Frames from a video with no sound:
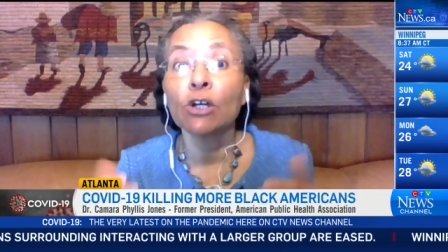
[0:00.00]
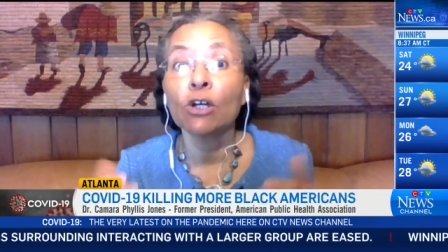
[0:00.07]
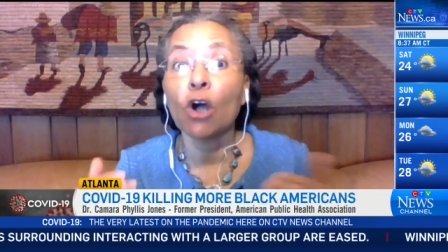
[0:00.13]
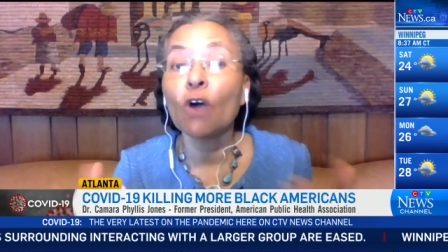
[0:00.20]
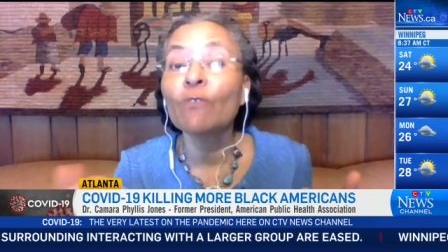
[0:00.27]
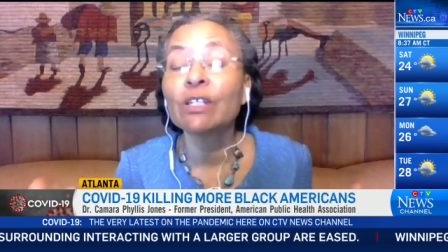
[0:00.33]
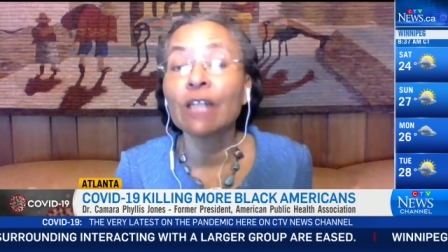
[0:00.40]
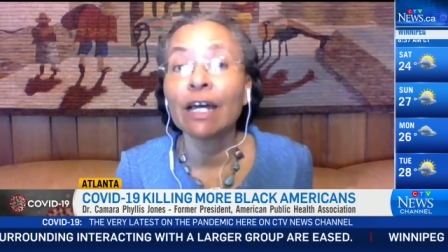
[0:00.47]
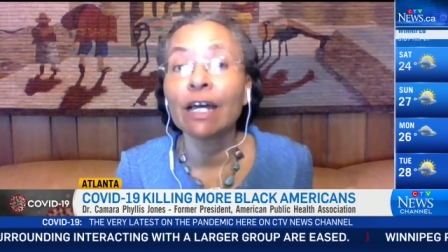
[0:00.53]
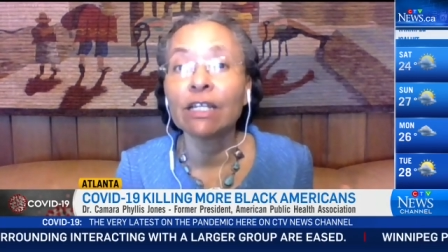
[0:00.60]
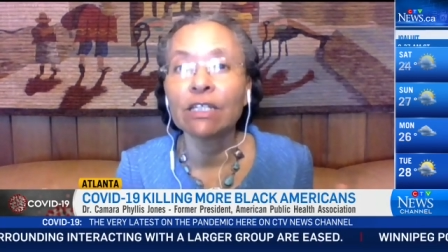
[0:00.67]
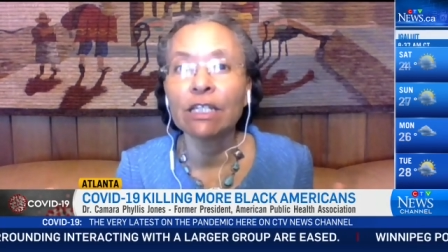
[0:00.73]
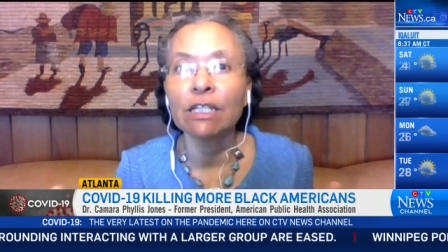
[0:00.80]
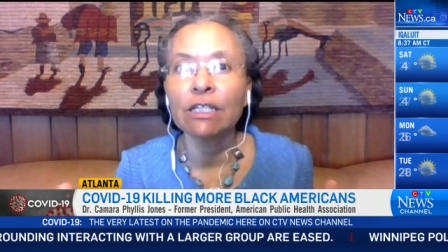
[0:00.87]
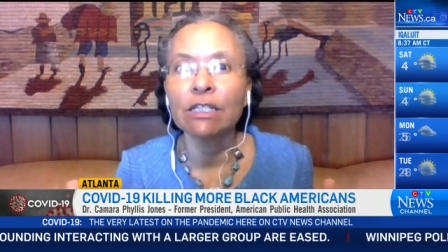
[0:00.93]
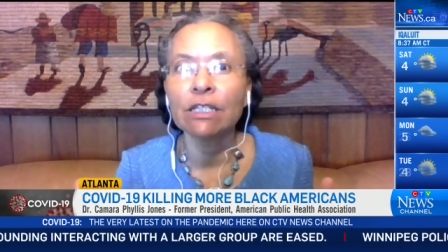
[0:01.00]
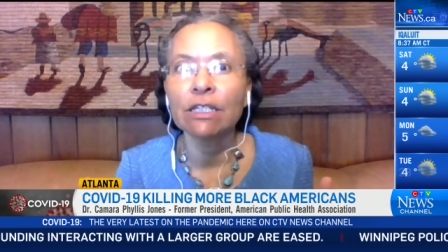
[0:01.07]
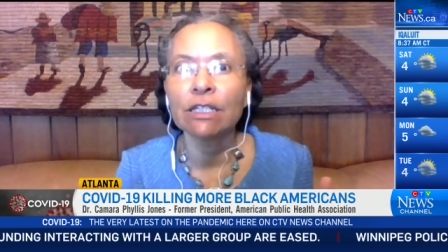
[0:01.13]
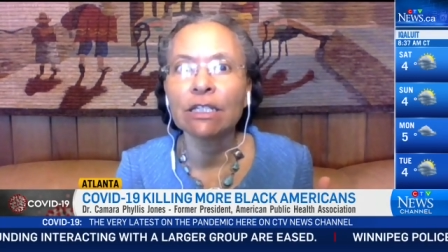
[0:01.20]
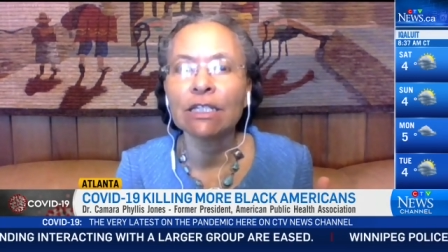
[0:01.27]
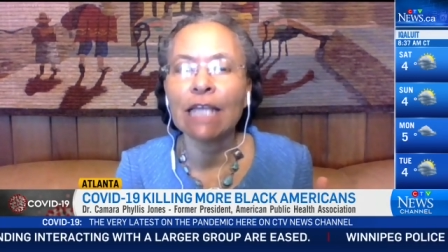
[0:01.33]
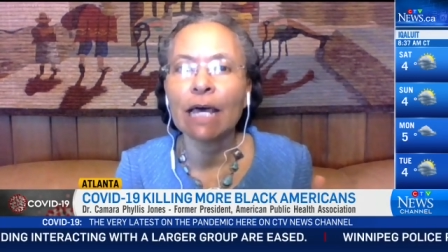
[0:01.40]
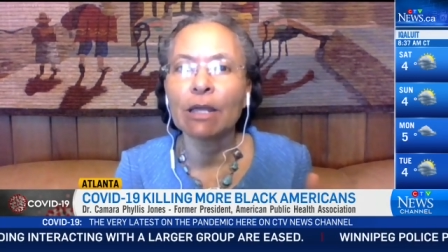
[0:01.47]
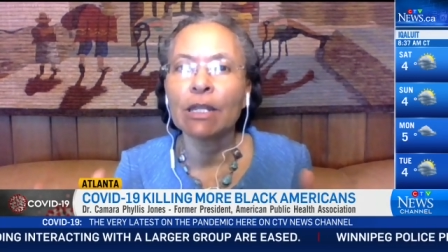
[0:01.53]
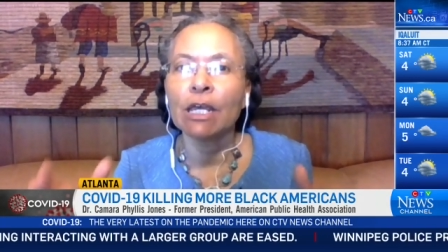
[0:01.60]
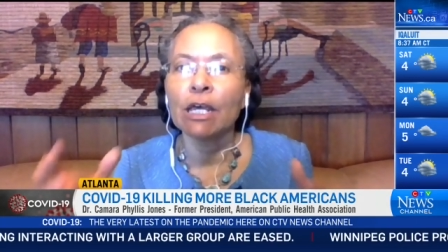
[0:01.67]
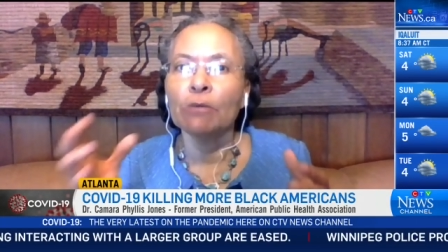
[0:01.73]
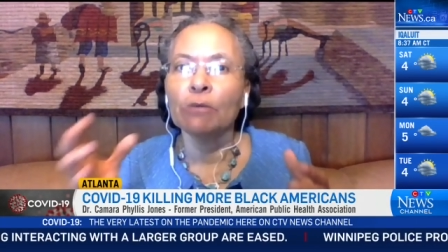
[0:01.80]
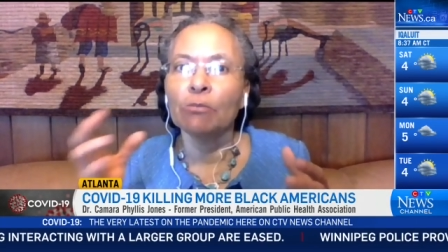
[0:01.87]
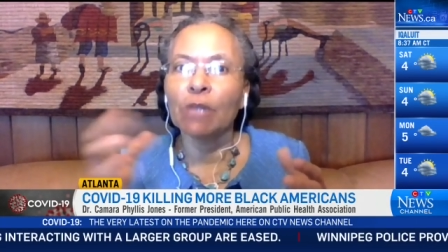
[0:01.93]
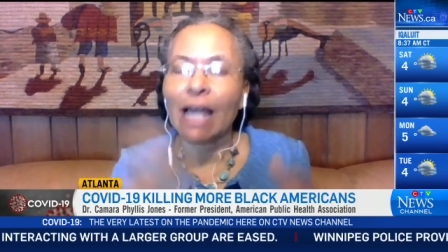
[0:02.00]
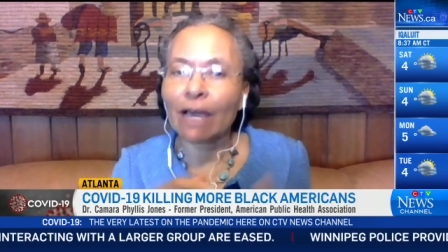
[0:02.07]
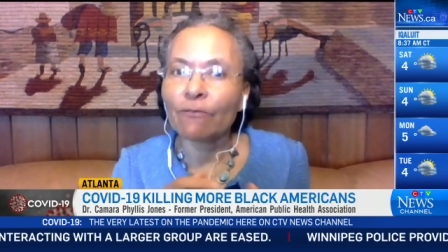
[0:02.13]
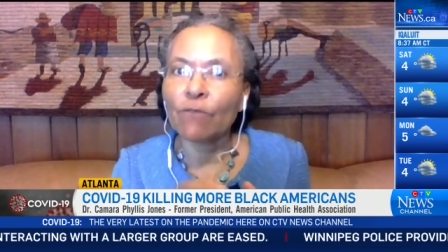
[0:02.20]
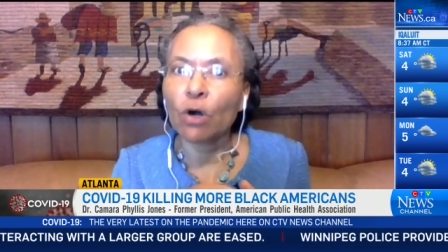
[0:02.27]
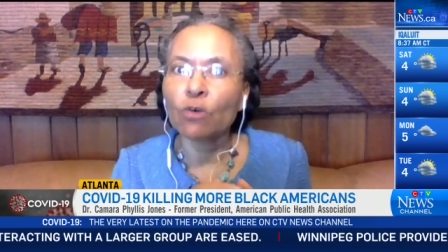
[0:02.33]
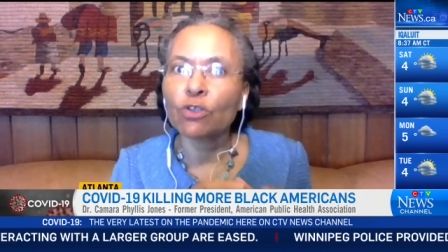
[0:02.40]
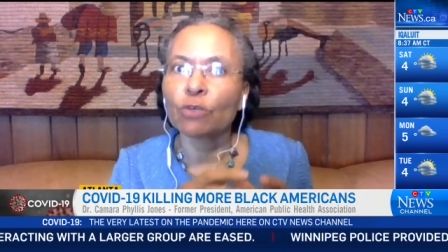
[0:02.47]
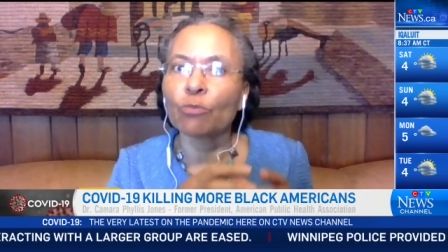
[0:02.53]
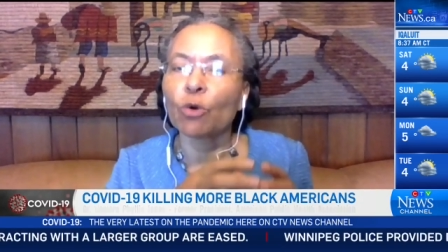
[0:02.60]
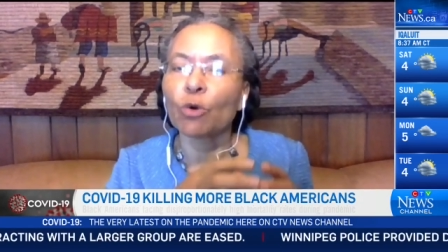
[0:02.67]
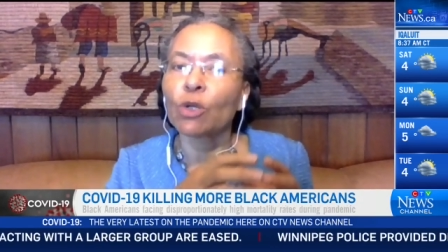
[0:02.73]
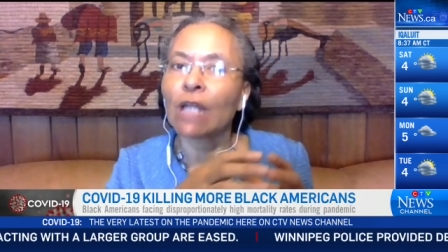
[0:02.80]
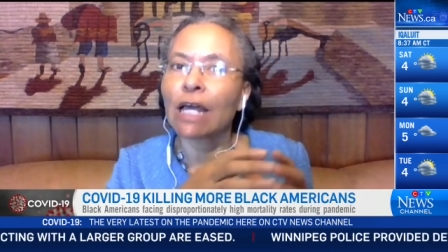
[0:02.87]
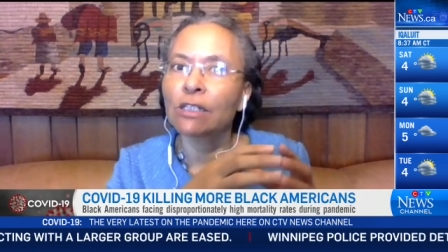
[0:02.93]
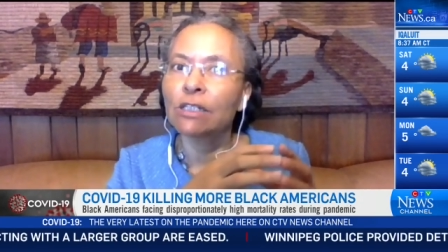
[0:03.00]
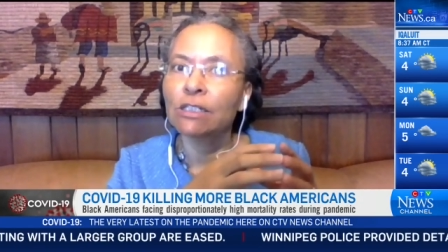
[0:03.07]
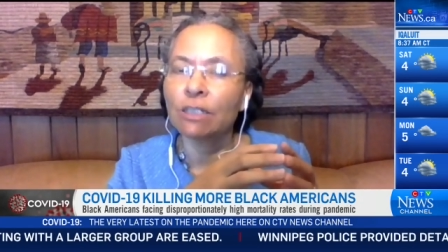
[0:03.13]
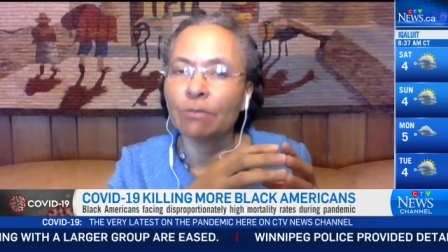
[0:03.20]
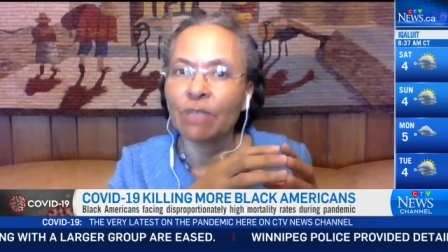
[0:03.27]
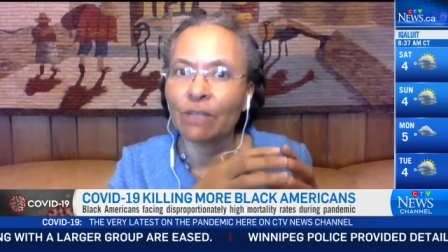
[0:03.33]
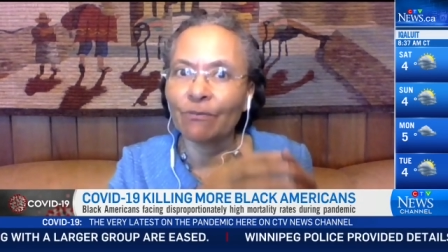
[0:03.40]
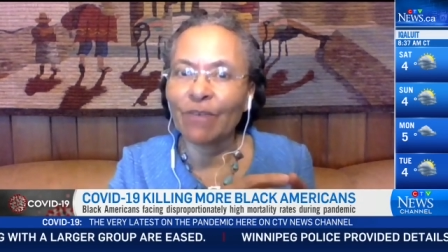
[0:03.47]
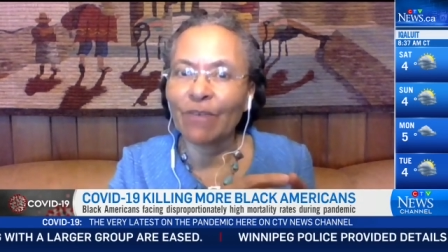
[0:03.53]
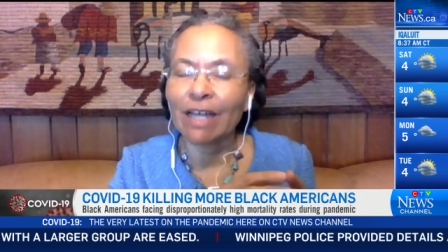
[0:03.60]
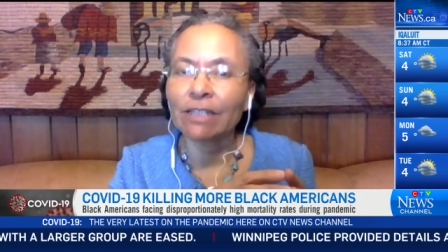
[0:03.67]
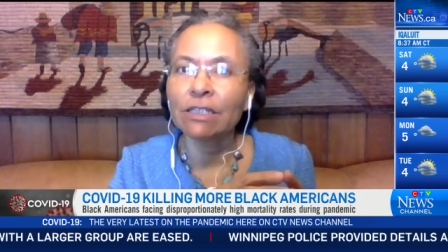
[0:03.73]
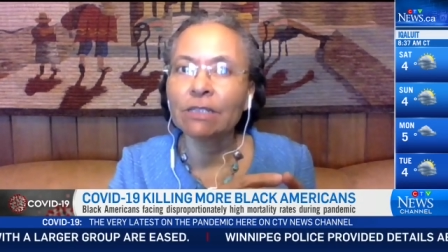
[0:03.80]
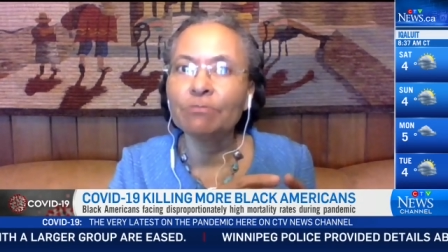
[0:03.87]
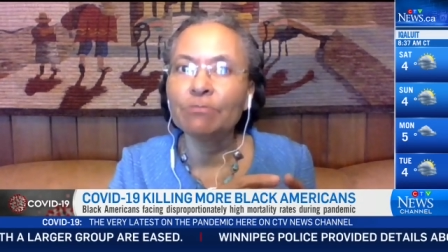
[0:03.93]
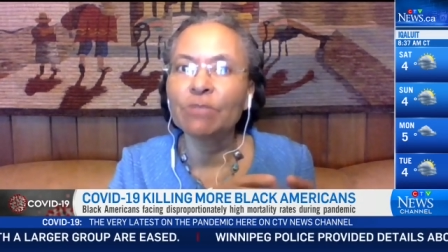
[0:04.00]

COVID 19 is that Black folks are more likely to be infected